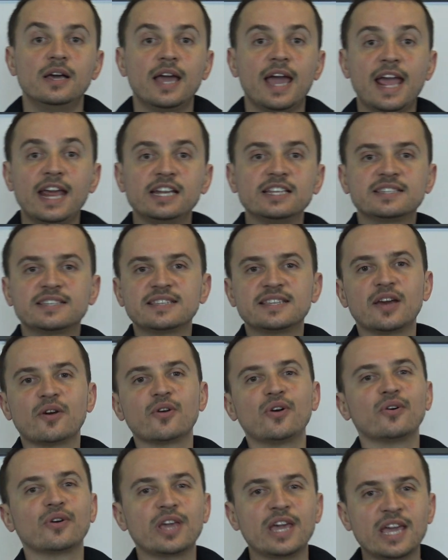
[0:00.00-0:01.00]
Hey, this is
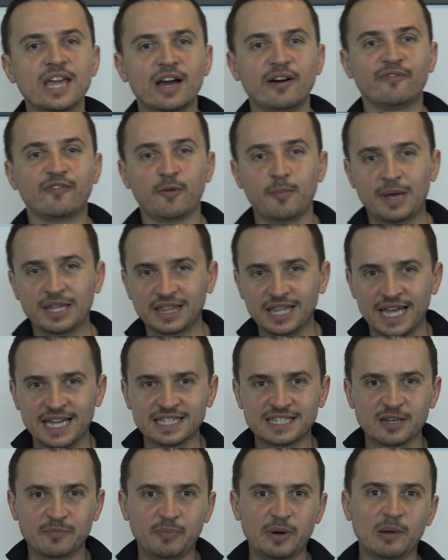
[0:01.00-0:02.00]
Ariel Ginga from
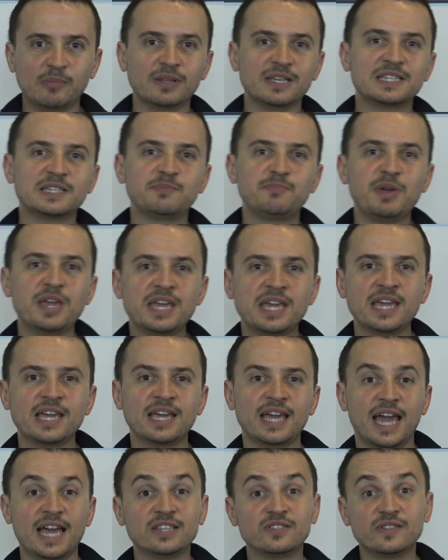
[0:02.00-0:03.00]
Atlanta Public
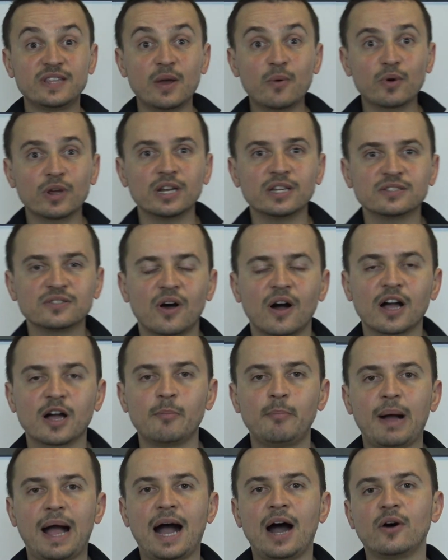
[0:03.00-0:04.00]
Speaking, and today we're going to talk
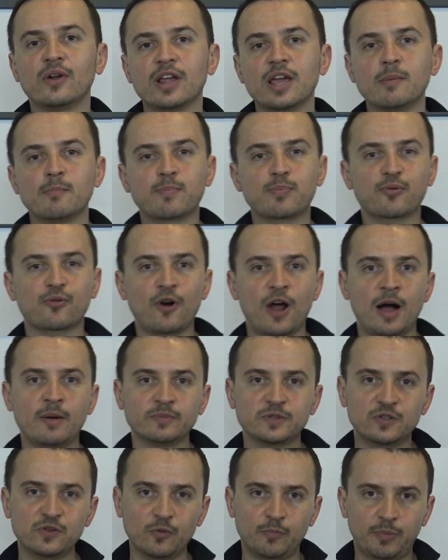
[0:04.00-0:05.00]
about
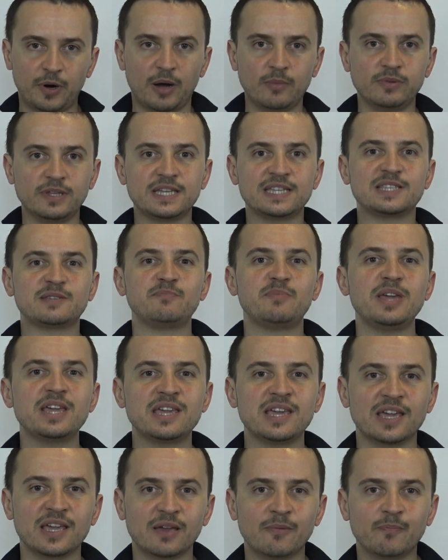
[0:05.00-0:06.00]
impromptu public
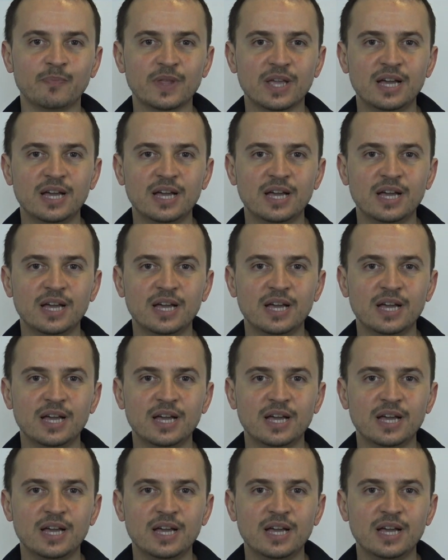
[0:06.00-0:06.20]
speaking.